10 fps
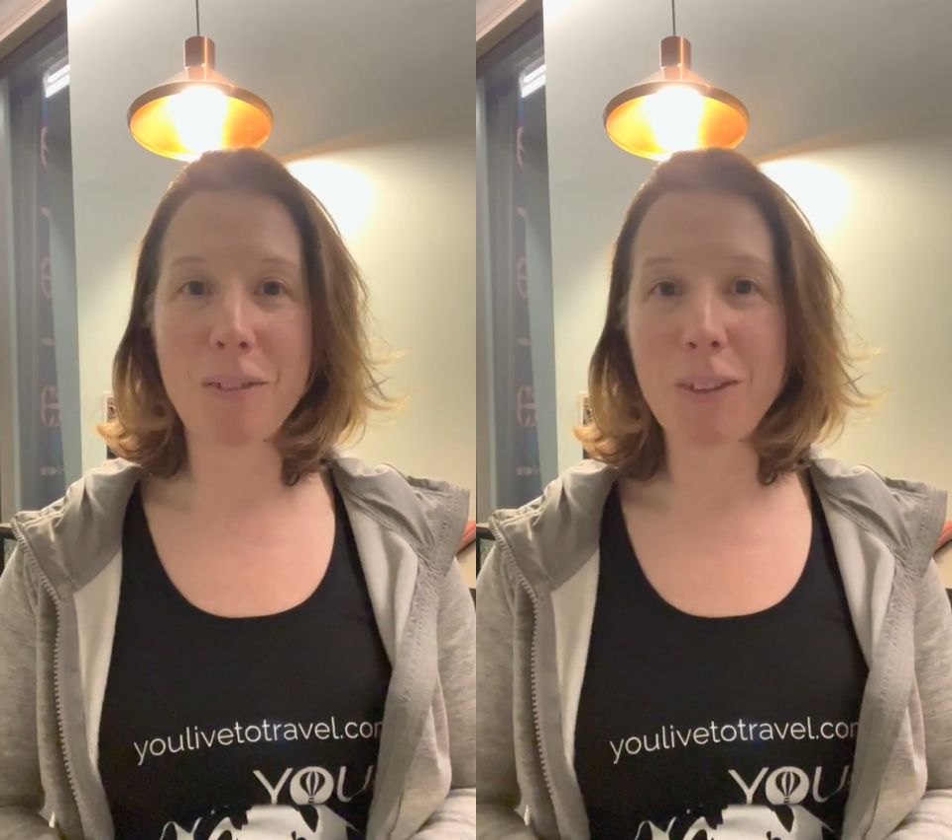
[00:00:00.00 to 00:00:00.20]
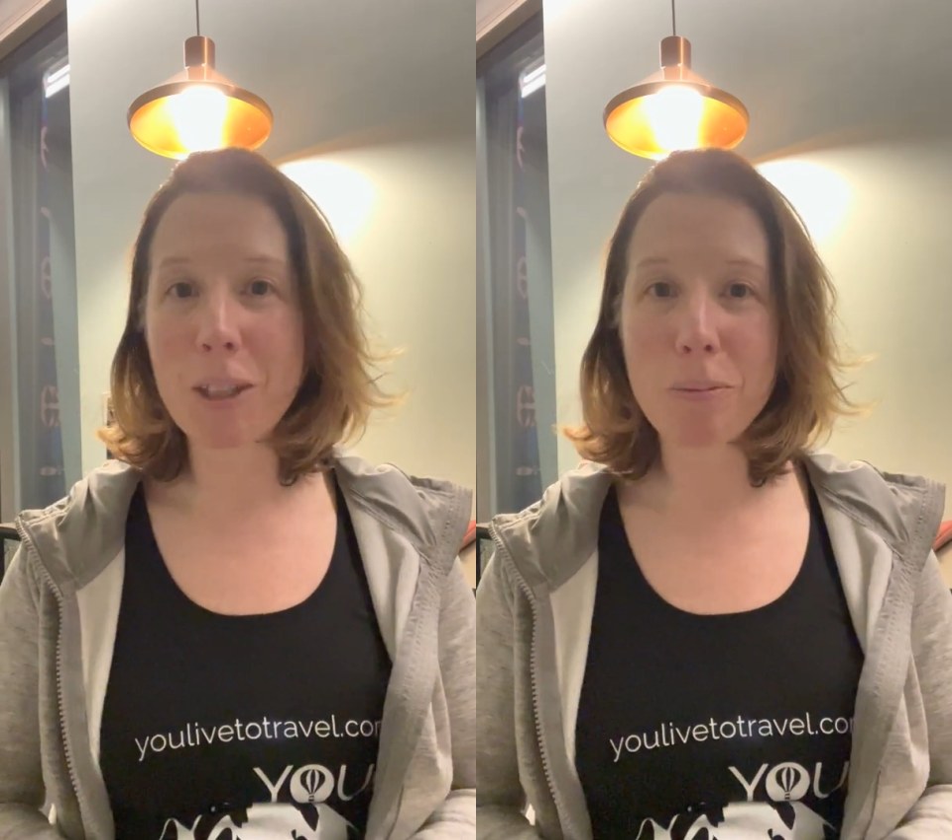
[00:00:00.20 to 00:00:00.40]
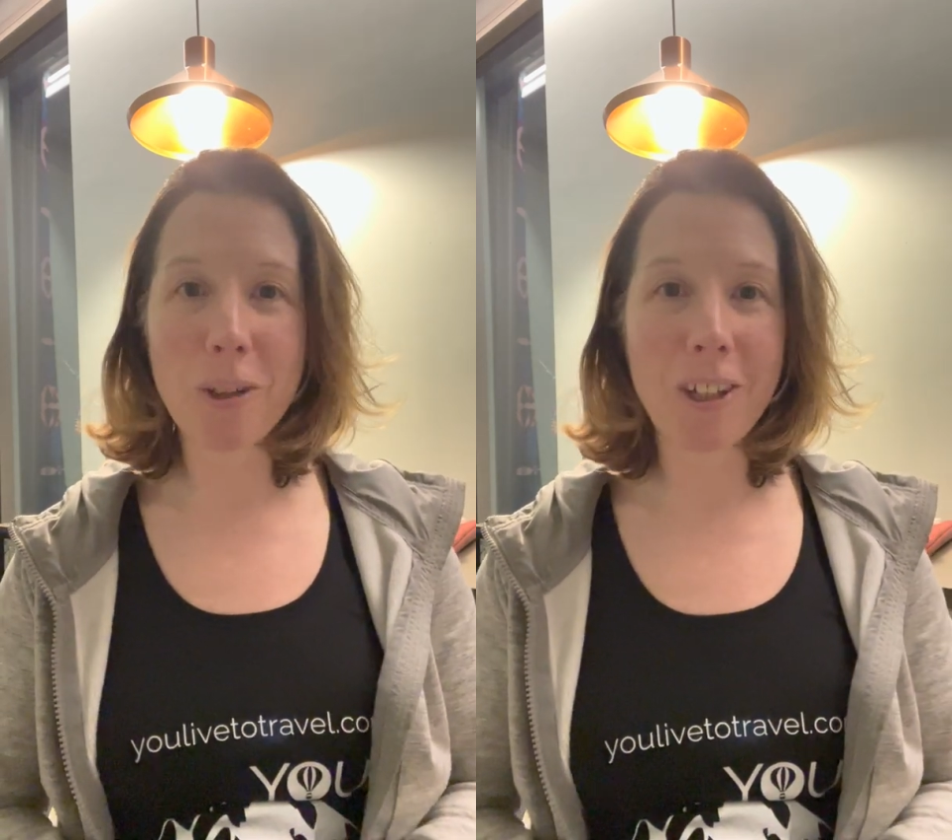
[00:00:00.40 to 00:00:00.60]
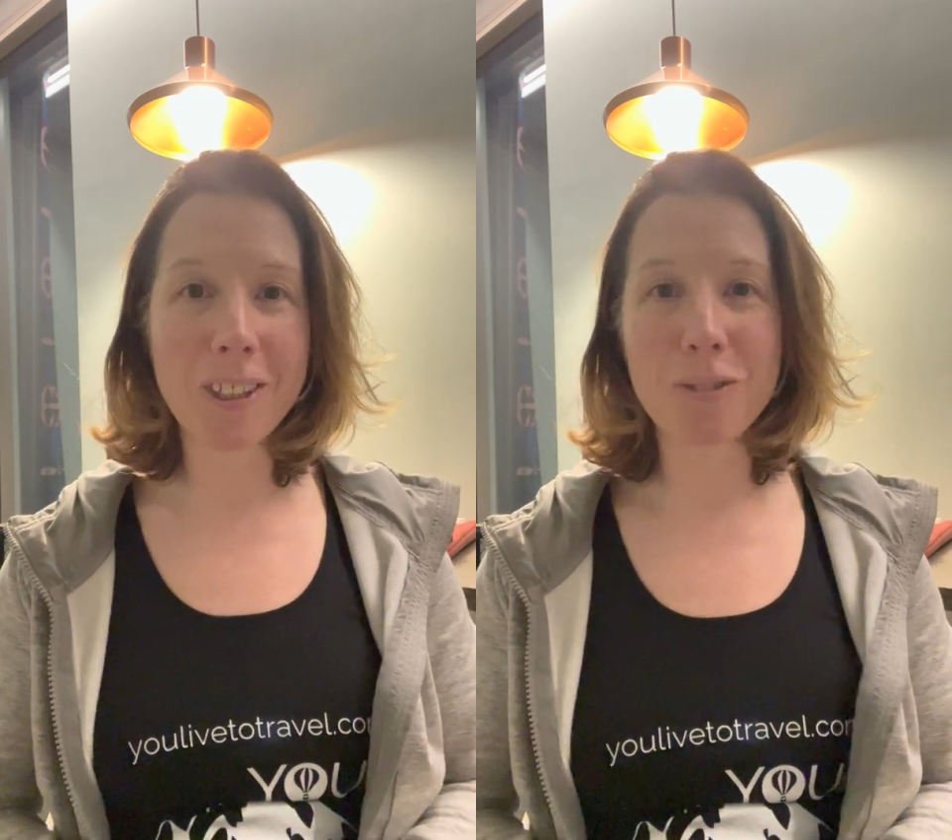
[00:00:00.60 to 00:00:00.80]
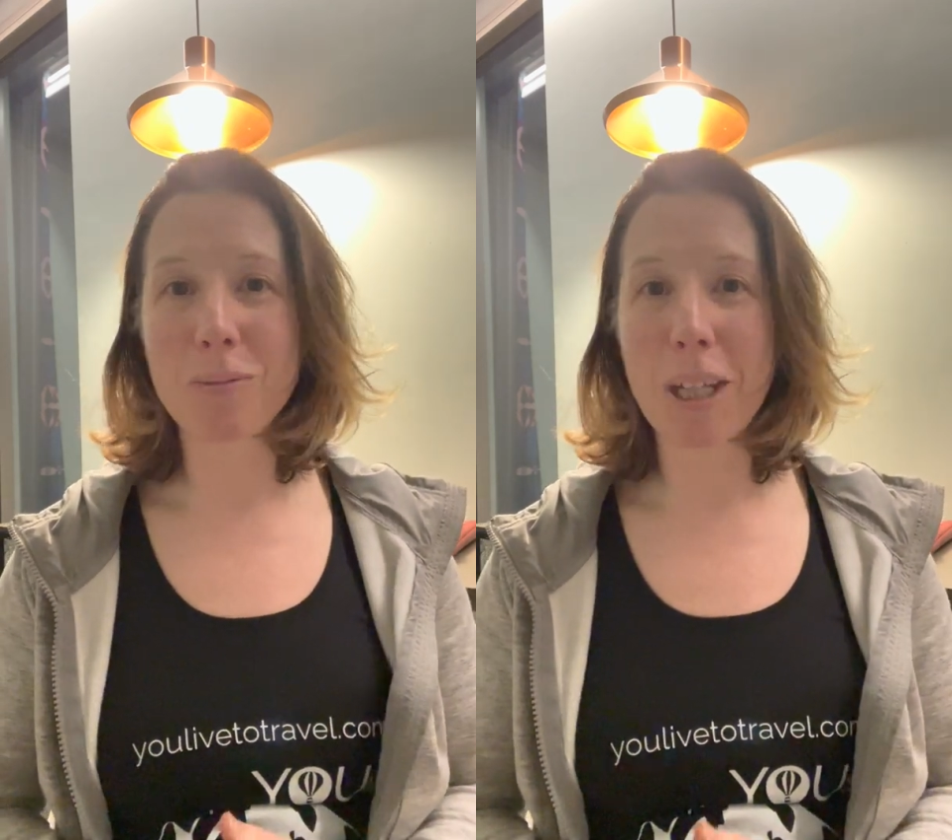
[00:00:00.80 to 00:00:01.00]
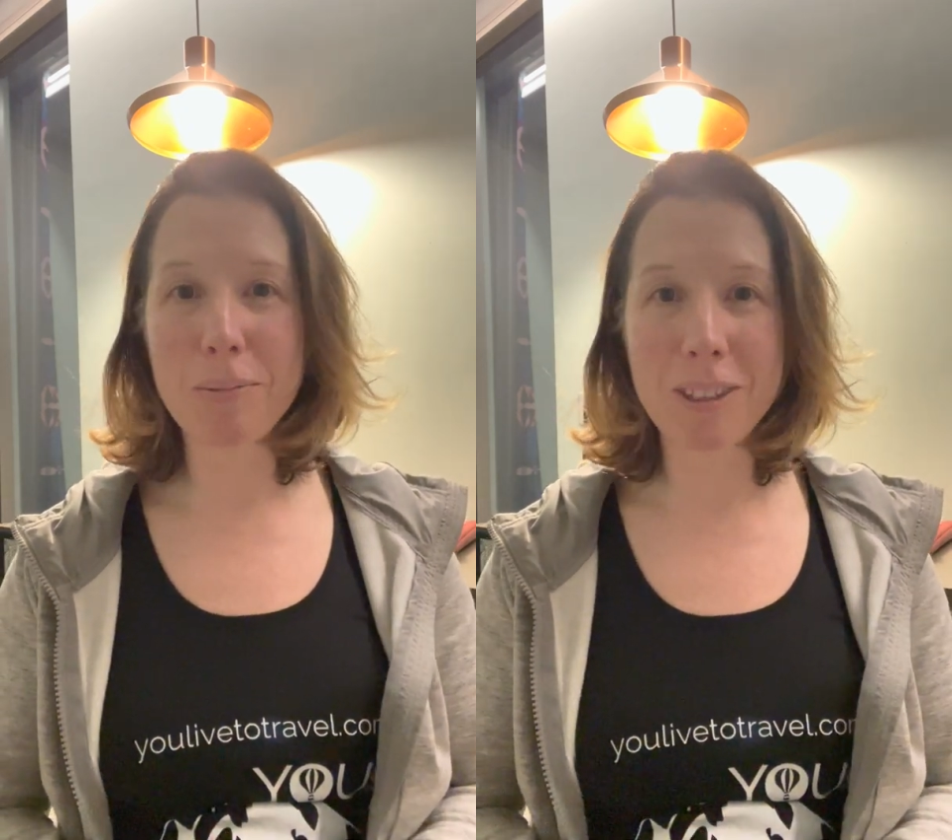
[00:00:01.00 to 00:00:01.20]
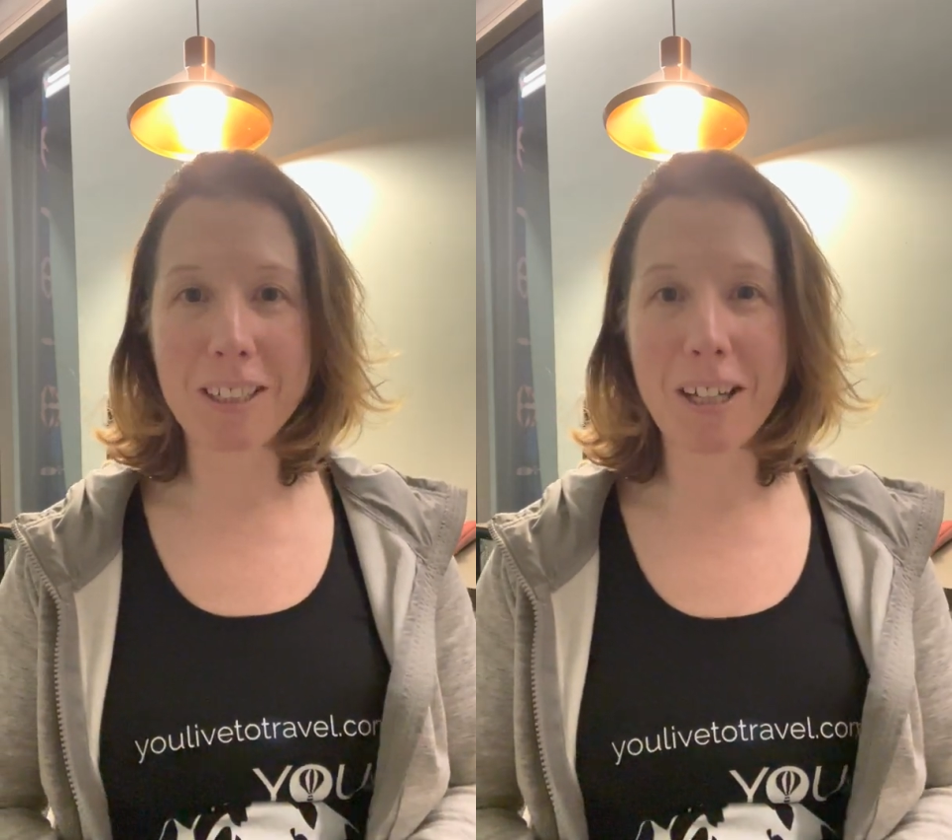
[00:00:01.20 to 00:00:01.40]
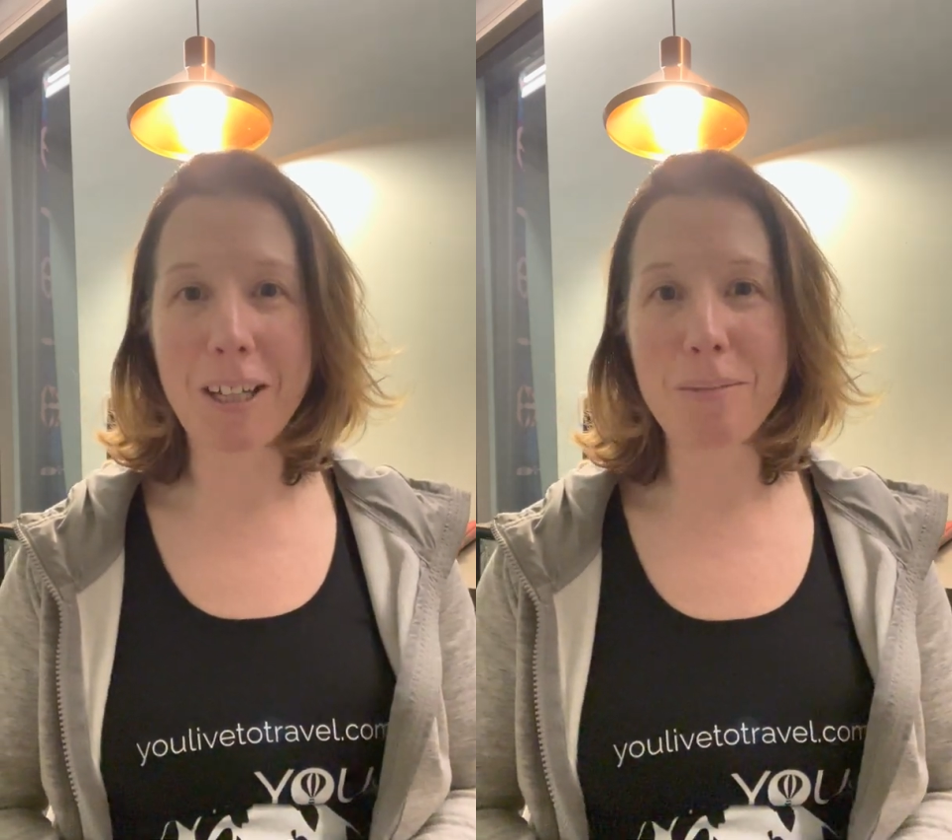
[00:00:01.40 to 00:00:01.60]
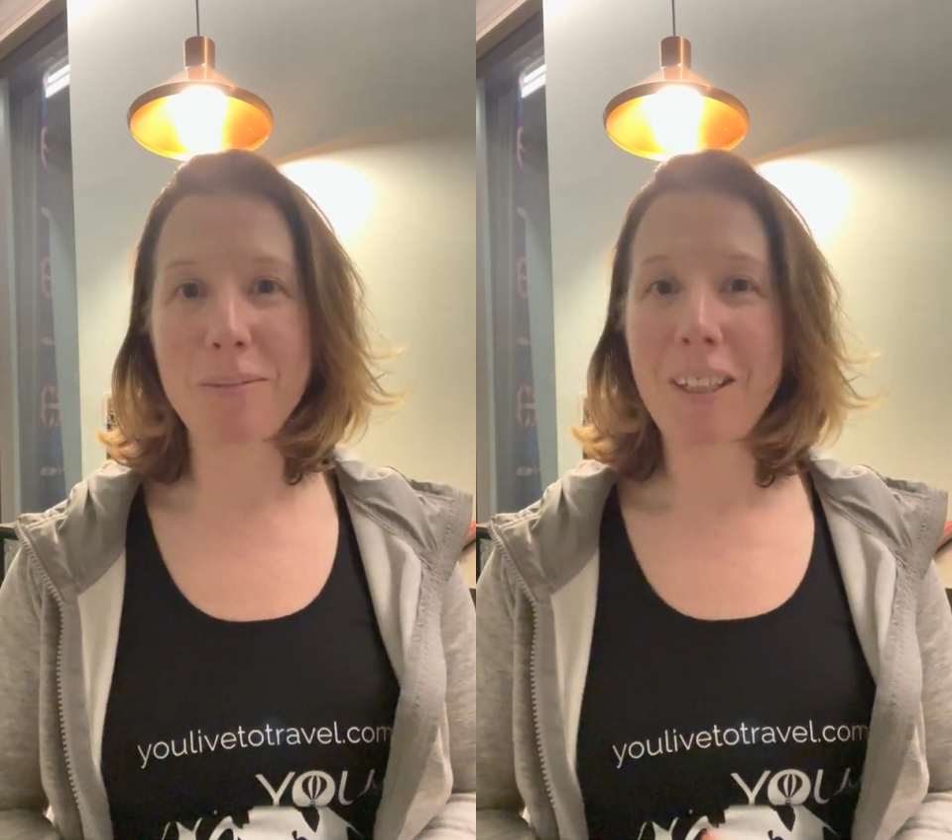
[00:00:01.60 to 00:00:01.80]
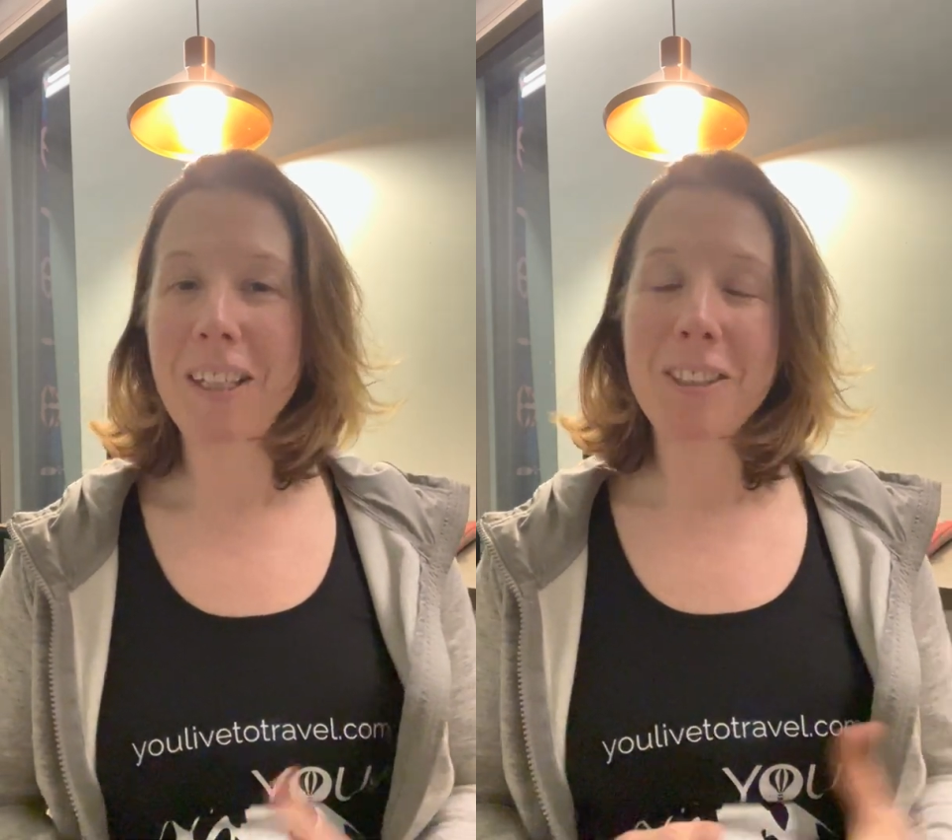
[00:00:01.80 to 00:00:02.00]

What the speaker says: video blogs from time to time,